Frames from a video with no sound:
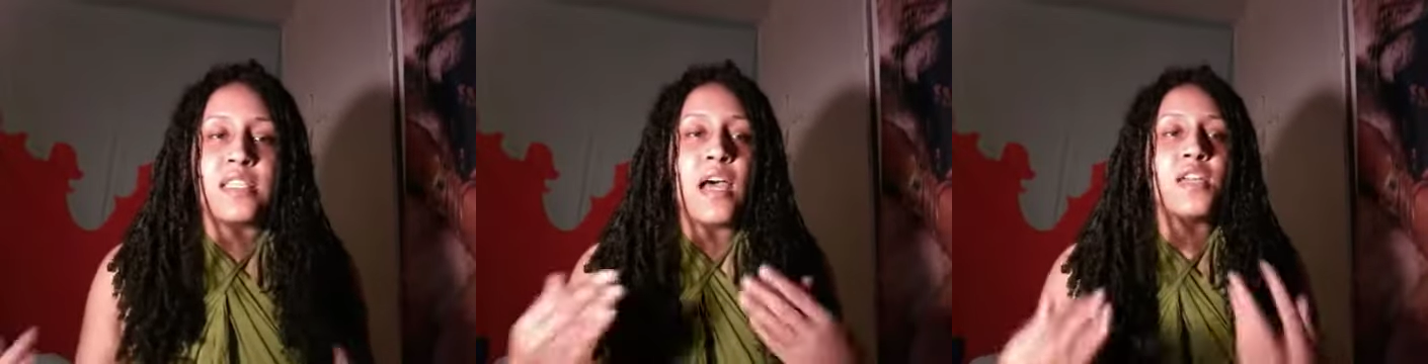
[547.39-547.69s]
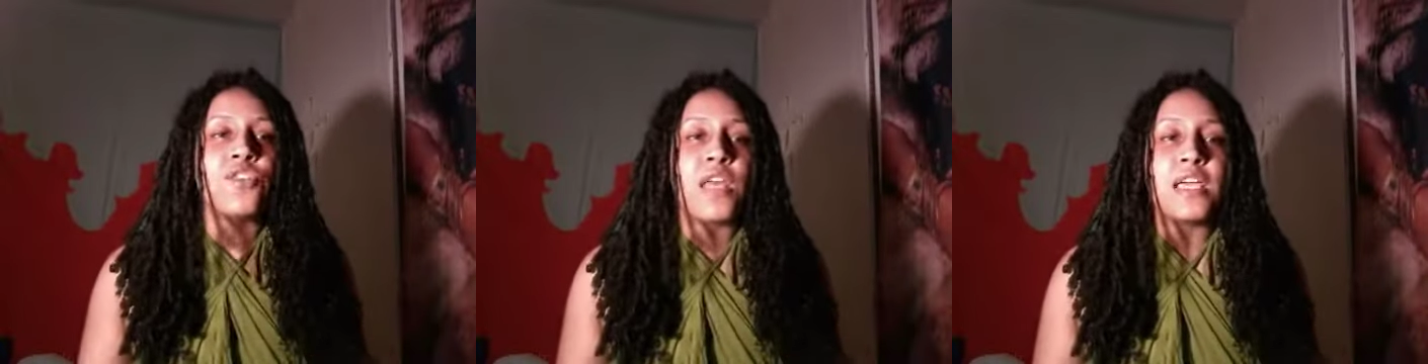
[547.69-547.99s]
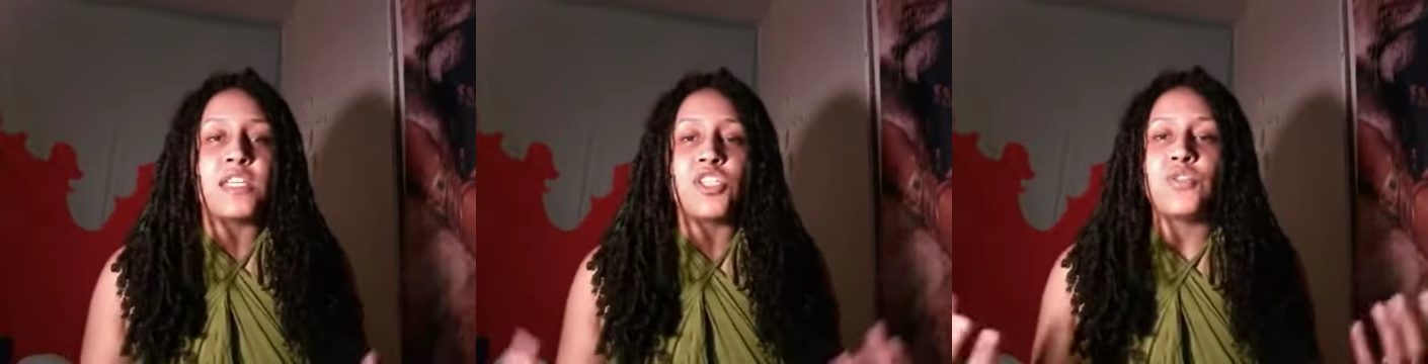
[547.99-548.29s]
The
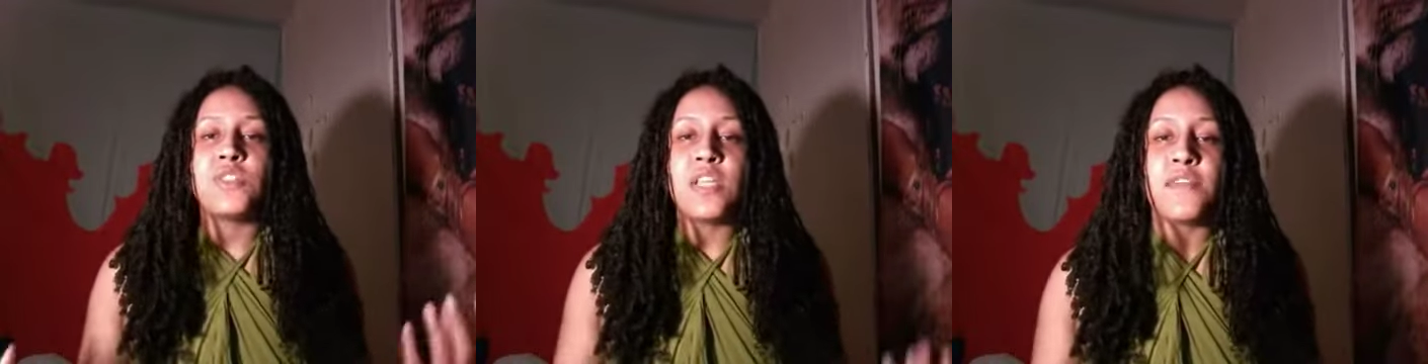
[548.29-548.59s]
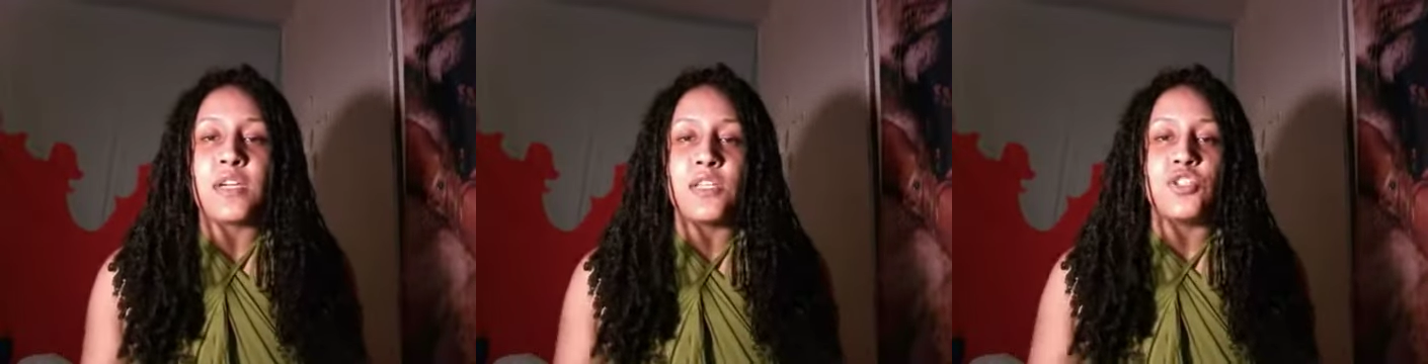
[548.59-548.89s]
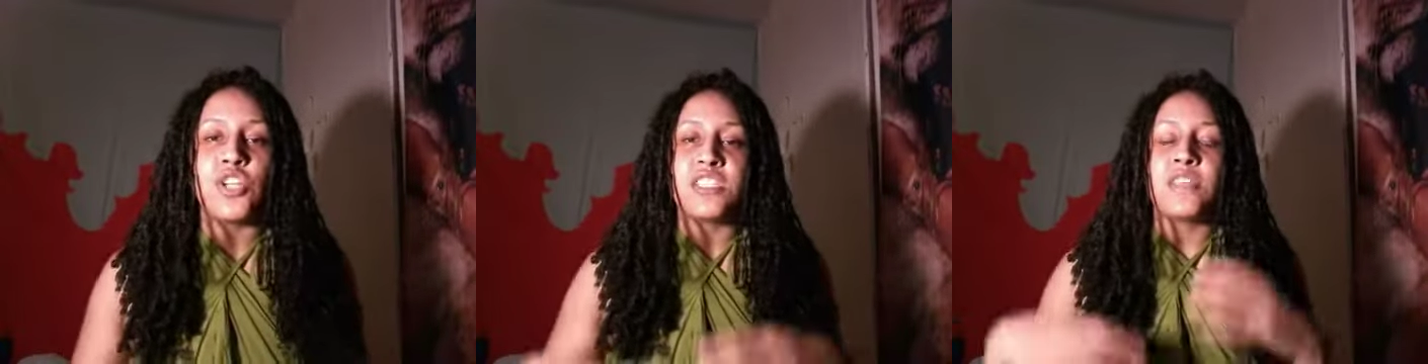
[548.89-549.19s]
underlying issues never get addressed.